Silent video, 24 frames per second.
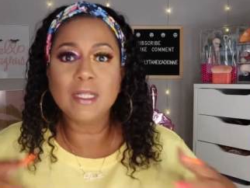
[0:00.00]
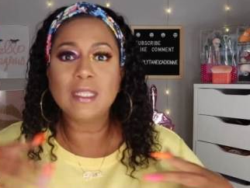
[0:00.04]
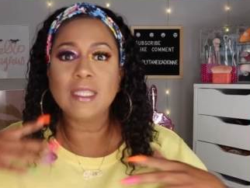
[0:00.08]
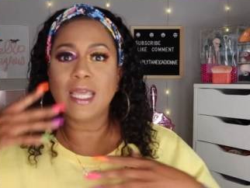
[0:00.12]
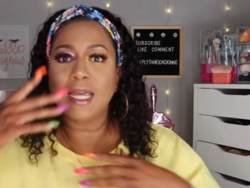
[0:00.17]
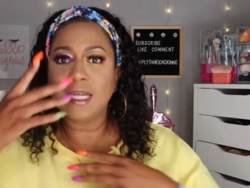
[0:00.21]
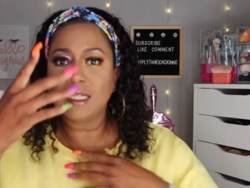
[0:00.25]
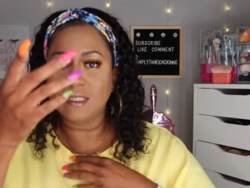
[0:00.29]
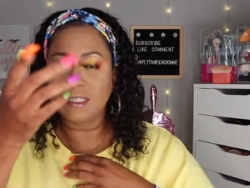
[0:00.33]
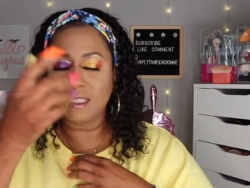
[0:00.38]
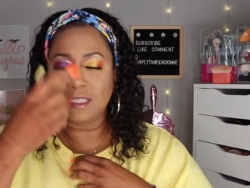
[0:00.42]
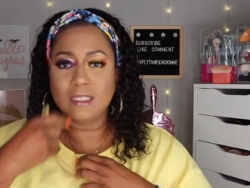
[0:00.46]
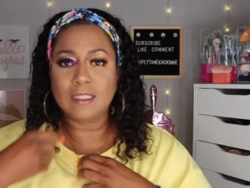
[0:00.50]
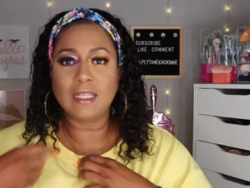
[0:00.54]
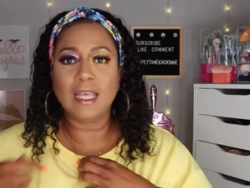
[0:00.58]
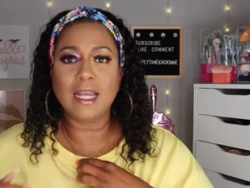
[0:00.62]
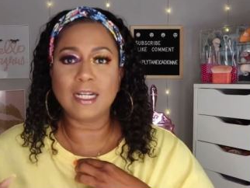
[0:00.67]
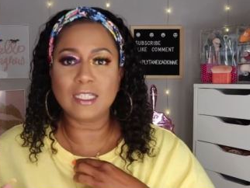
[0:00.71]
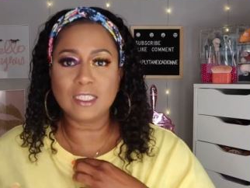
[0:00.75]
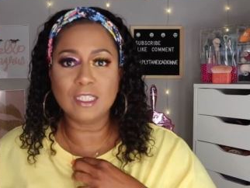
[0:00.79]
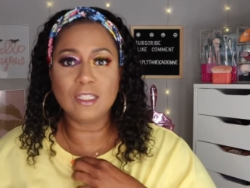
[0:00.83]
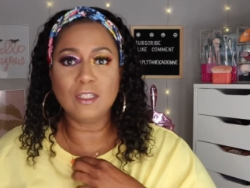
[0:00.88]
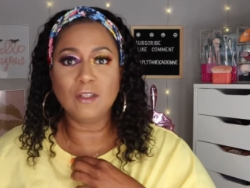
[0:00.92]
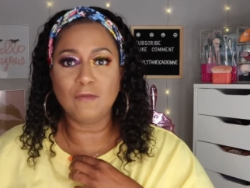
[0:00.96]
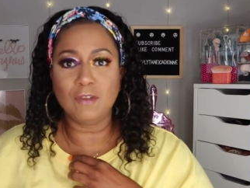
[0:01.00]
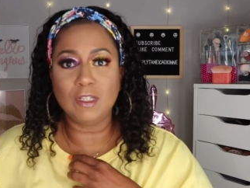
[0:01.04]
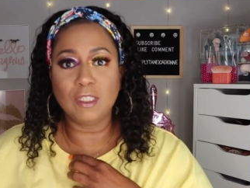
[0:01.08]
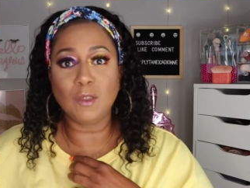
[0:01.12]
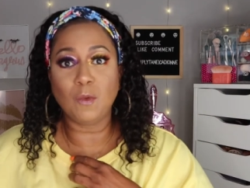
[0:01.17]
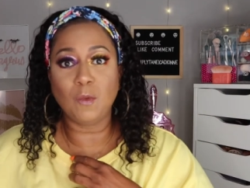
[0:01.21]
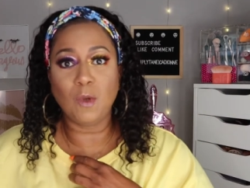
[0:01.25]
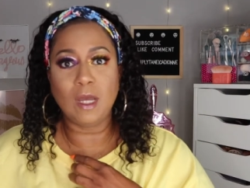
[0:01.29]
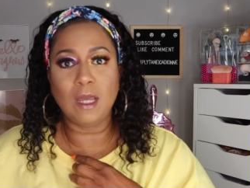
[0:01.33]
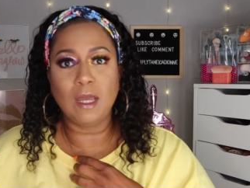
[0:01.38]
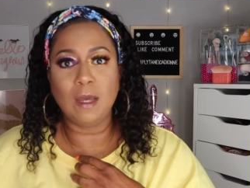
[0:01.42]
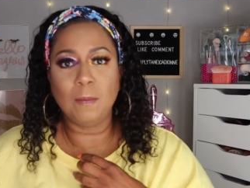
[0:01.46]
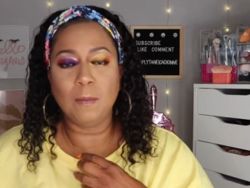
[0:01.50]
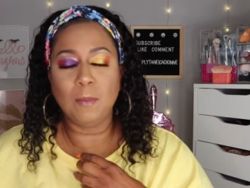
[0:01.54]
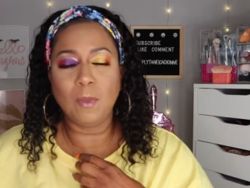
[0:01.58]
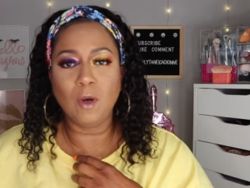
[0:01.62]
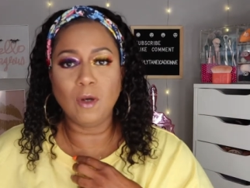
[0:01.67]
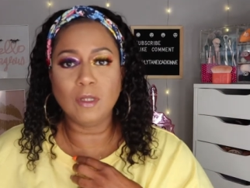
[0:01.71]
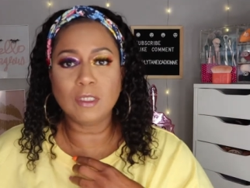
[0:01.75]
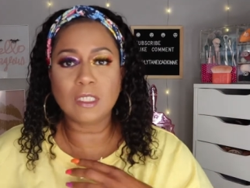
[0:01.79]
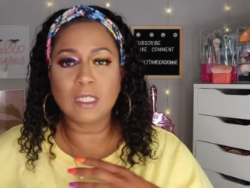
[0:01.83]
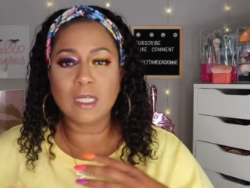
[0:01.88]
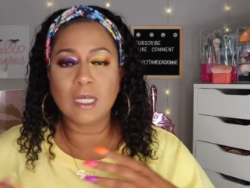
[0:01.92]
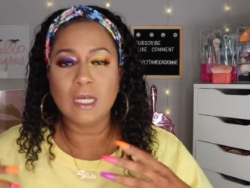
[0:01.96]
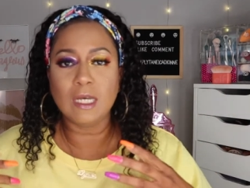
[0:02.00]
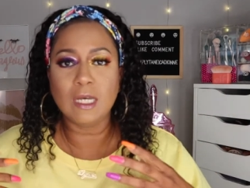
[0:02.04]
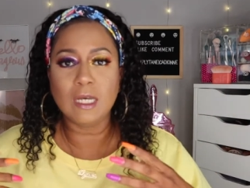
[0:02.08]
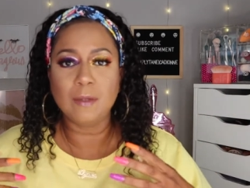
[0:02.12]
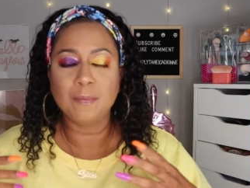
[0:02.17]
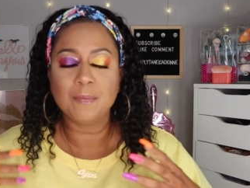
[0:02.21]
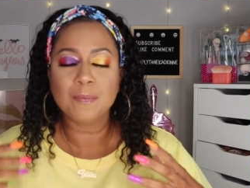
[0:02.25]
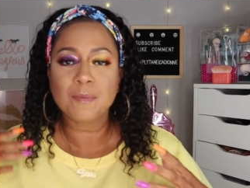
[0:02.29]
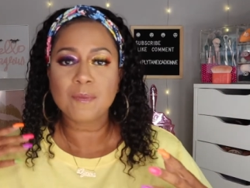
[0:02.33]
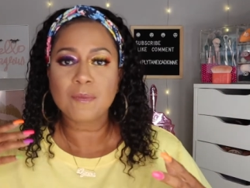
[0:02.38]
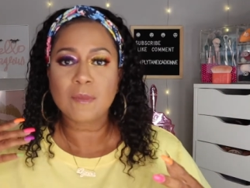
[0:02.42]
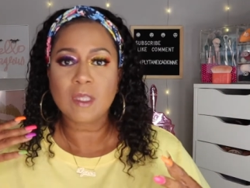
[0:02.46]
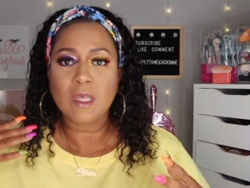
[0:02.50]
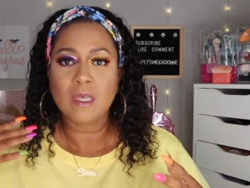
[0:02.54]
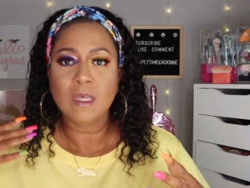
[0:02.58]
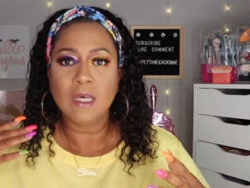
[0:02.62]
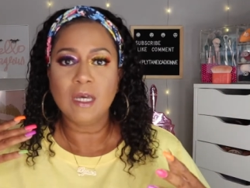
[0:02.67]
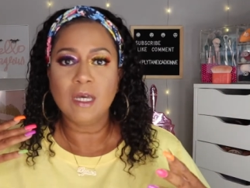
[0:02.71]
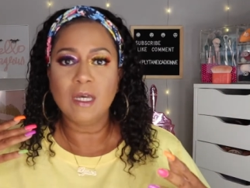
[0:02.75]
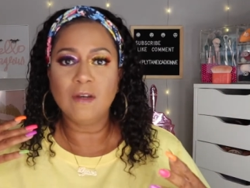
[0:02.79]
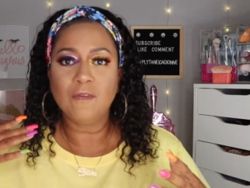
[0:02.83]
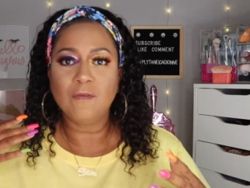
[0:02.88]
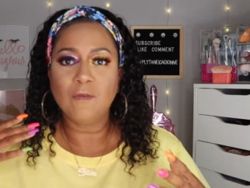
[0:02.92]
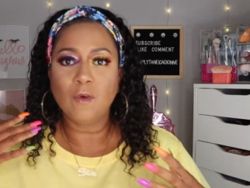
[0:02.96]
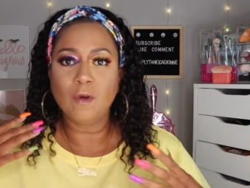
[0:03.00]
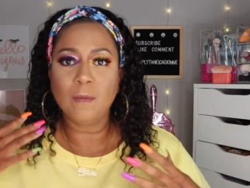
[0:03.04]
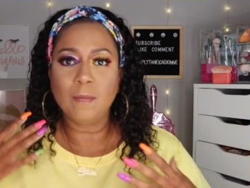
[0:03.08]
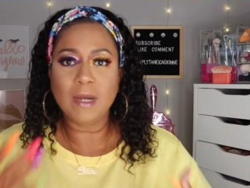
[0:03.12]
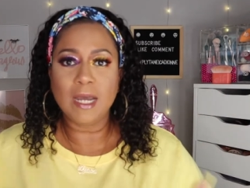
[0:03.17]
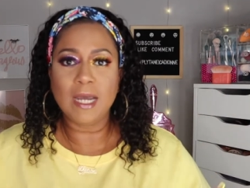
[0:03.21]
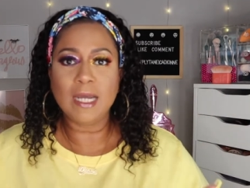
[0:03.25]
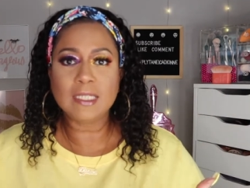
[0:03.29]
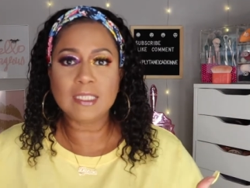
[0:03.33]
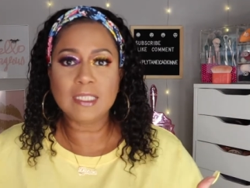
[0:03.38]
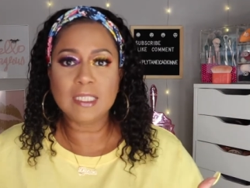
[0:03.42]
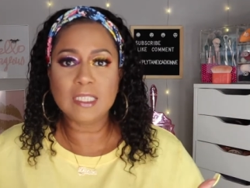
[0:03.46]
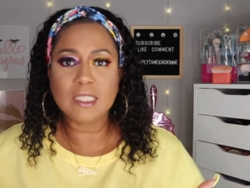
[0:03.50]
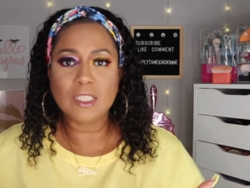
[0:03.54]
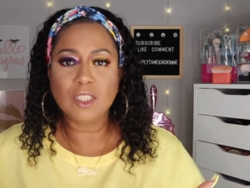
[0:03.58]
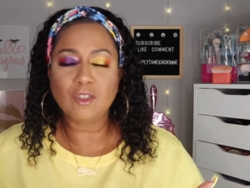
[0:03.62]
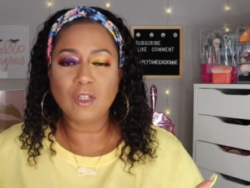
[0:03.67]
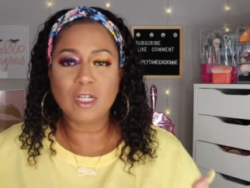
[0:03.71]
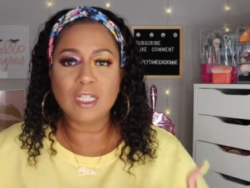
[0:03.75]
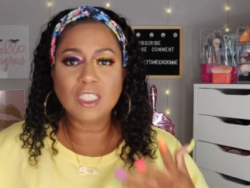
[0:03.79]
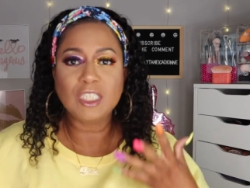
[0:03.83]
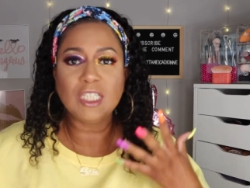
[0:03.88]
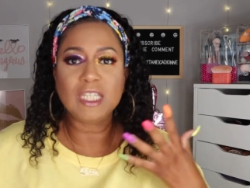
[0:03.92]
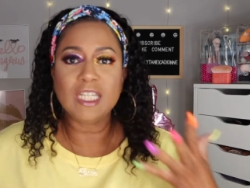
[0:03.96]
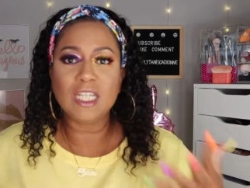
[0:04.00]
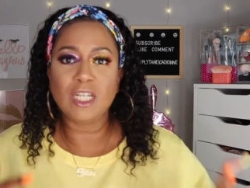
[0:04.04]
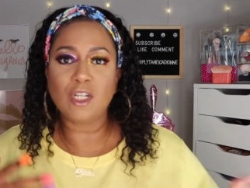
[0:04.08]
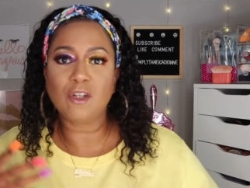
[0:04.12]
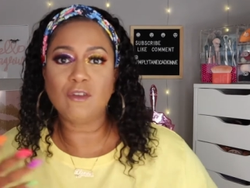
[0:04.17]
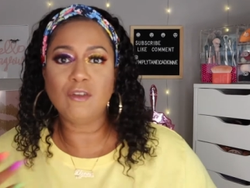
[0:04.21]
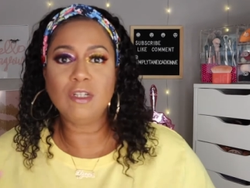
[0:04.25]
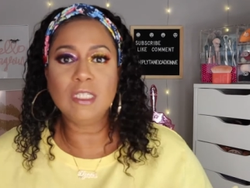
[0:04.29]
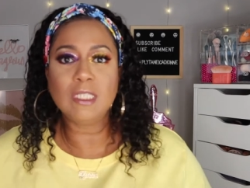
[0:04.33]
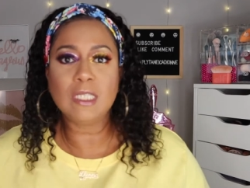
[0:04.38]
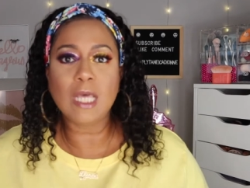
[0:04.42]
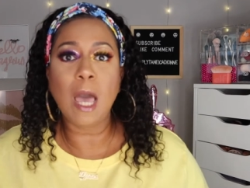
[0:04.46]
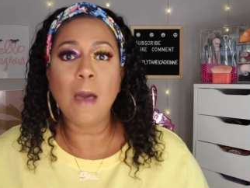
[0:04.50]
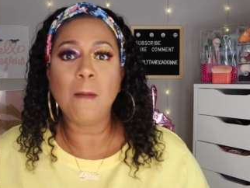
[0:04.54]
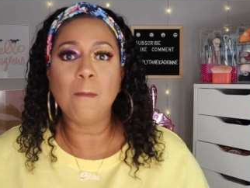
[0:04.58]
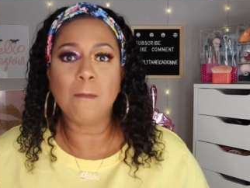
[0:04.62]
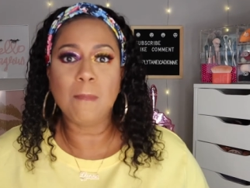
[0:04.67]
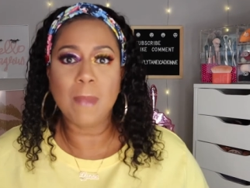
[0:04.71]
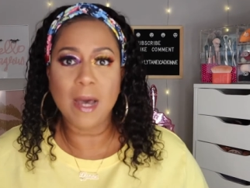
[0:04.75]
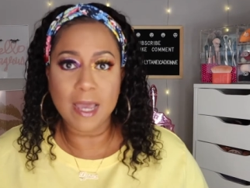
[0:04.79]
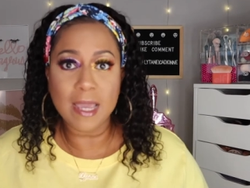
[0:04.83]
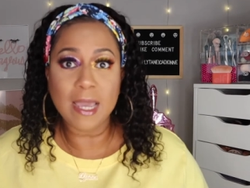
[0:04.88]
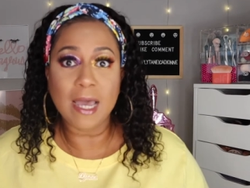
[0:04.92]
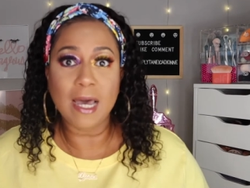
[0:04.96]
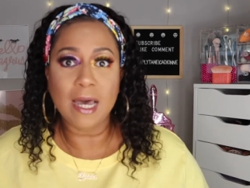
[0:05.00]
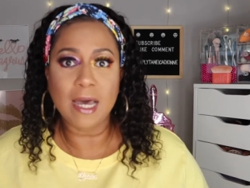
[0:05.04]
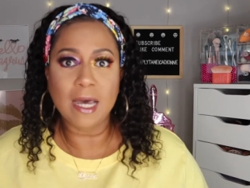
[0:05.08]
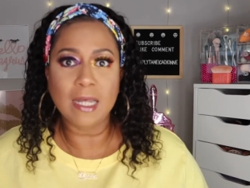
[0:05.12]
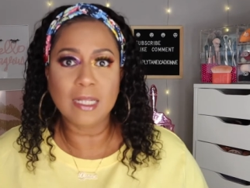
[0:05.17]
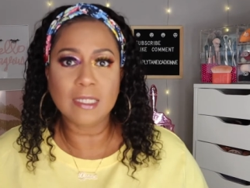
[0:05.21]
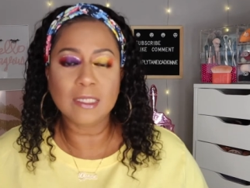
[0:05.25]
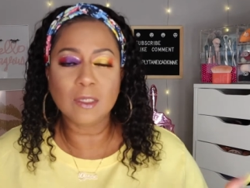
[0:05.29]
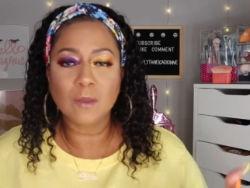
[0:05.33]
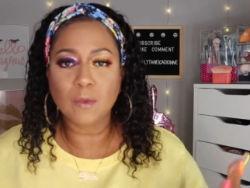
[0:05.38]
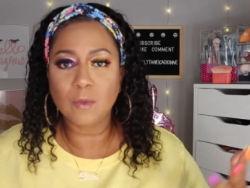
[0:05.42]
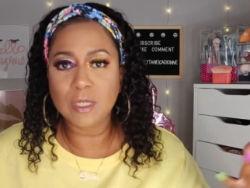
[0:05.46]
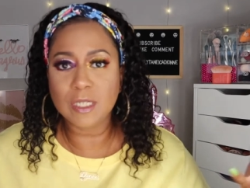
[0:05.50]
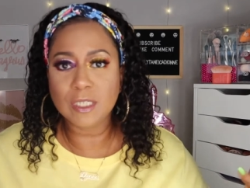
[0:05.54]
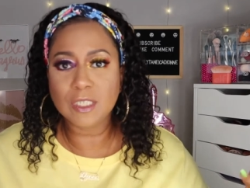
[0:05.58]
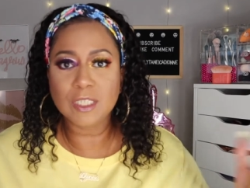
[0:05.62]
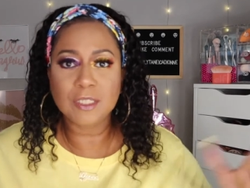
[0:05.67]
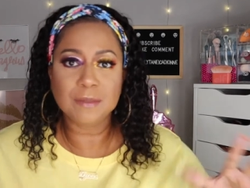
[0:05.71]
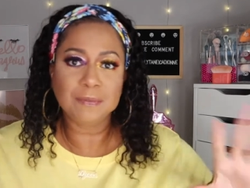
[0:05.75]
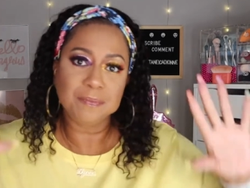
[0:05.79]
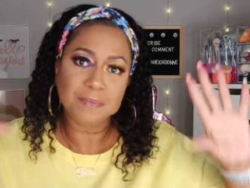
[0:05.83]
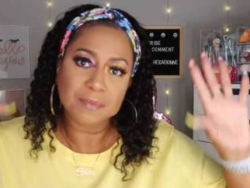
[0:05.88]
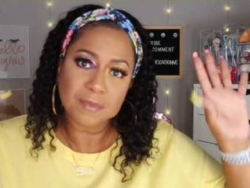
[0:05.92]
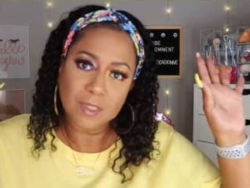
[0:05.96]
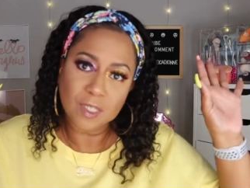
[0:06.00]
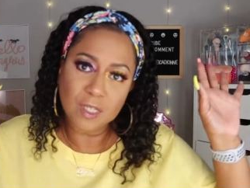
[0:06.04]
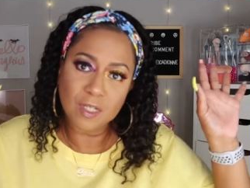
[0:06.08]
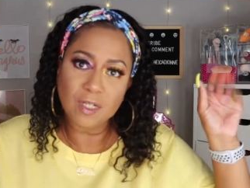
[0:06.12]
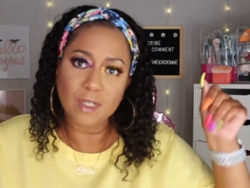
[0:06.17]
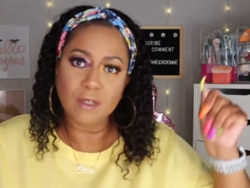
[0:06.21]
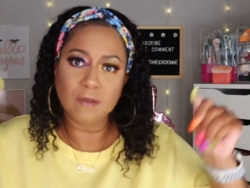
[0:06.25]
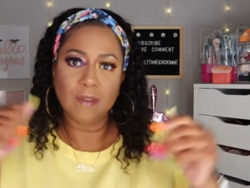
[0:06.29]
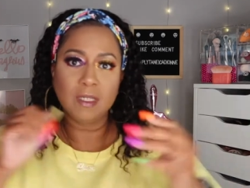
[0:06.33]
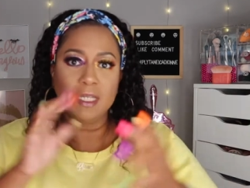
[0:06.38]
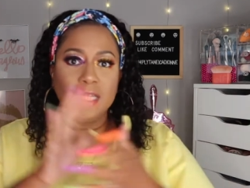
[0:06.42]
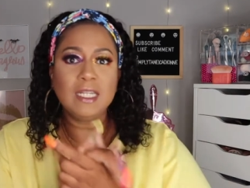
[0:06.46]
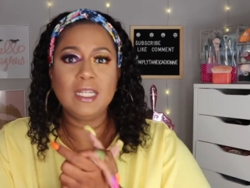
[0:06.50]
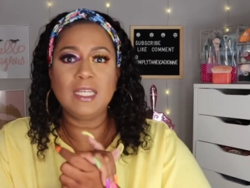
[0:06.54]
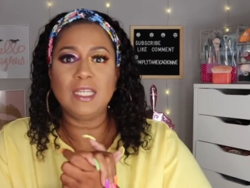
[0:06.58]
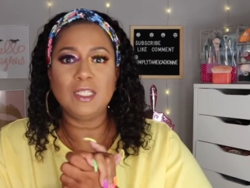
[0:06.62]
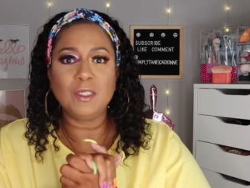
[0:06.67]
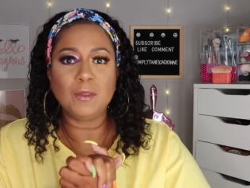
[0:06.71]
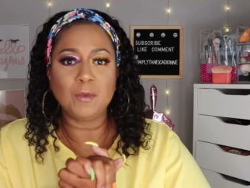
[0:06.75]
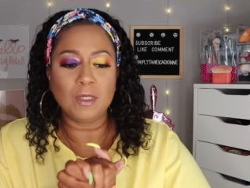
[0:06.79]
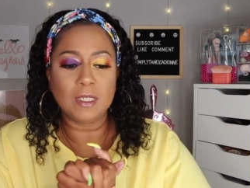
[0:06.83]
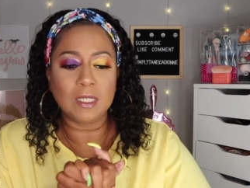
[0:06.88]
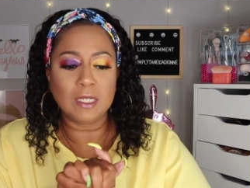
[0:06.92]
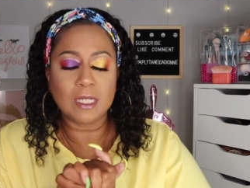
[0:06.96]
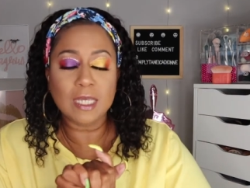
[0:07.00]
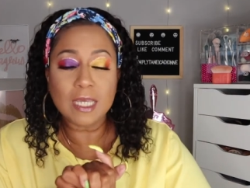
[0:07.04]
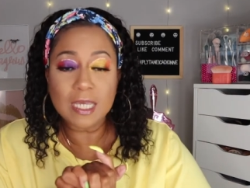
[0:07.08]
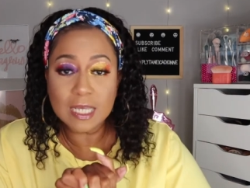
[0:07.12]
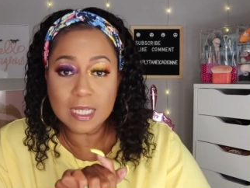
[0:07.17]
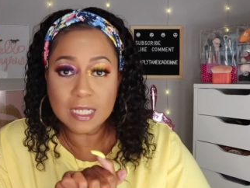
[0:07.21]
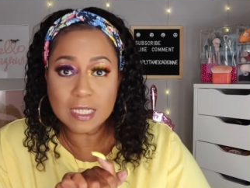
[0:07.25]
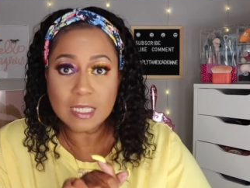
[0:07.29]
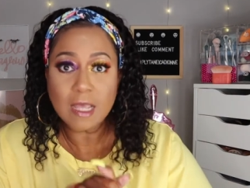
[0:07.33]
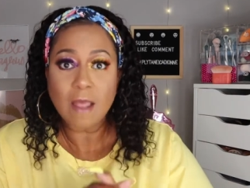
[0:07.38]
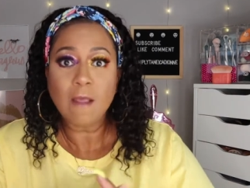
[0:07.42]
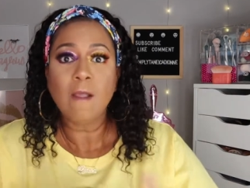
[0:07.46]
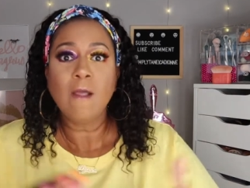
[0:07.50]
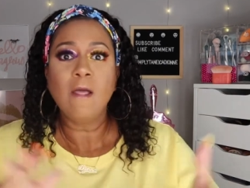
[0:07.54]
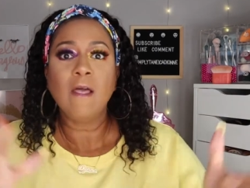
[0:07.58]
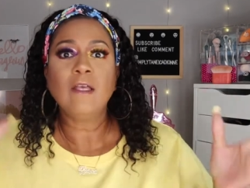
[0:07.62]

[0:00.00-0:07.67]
But that's actually the reason why I bought uh, uh, four boxes, trying to increase my odds, which, you know, it is what it is.